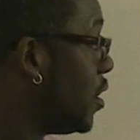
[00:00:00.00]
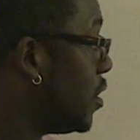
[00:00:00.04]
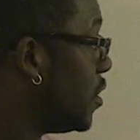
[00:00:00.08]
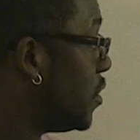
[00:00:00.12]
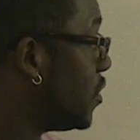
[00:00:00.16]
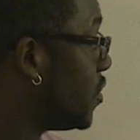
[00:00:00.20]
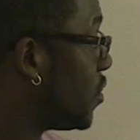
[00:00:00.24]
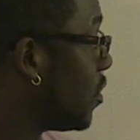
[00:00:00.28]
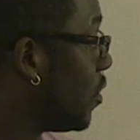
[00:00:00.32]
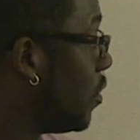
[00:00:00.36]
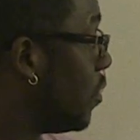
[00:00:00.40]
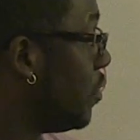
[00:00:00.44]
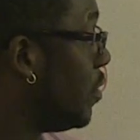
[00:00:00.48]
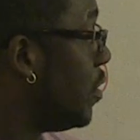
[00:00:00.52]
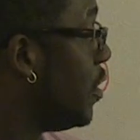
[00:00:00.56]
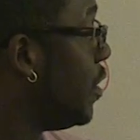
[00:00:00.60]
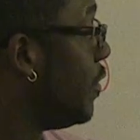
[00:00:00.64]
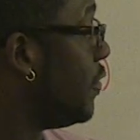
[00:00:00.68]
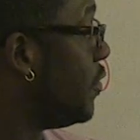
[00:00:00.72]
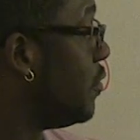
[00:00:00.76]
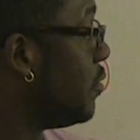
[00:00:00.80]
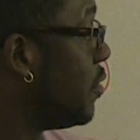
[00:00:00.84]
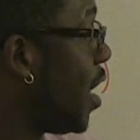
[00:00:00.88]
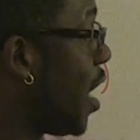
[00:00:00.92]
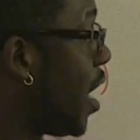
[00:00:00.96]
So if
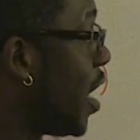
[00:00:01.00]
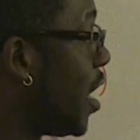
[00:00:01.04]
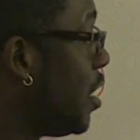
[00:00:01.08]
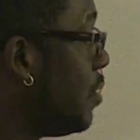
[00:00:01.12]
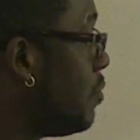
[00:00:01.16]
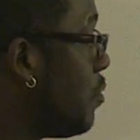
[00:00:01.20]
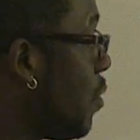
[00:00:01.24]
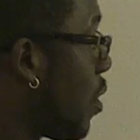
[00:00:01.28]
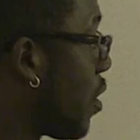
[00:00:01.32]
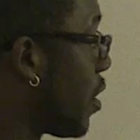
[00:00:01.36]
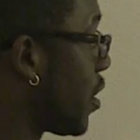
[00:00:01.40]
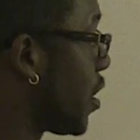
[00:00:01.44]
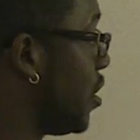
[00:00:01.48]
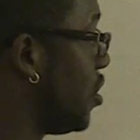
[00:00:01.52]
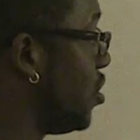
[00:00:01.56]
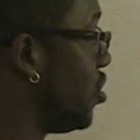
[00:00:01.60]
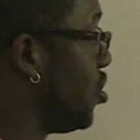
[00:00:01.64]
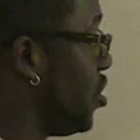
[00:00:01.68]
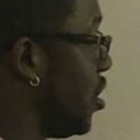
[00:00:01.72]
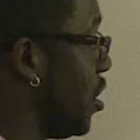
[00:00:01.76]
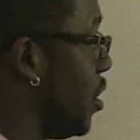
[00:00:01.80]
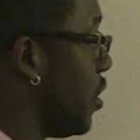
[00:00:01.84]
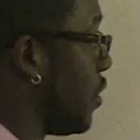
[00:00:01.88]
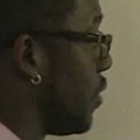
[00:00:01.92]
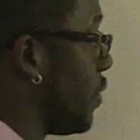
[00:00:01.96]
you gain market
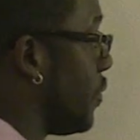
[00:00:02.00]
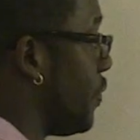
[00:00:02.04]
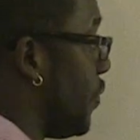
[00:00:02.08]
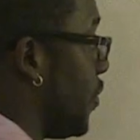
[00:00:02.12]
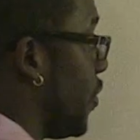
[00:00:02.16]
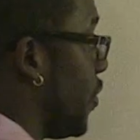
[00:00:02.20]
share,